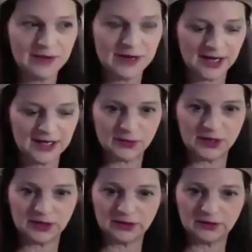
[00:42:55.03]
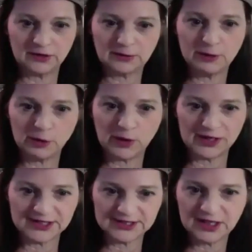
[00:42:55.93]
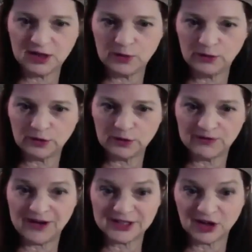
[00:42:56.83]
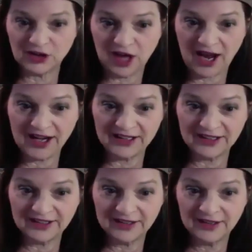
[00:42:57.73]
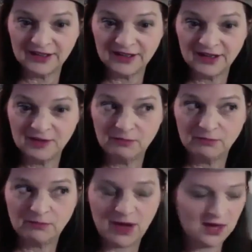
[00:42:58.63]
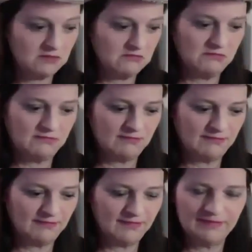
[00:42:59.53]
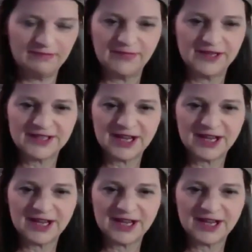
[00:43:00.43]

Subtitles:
because when people want to see your face online, but it's like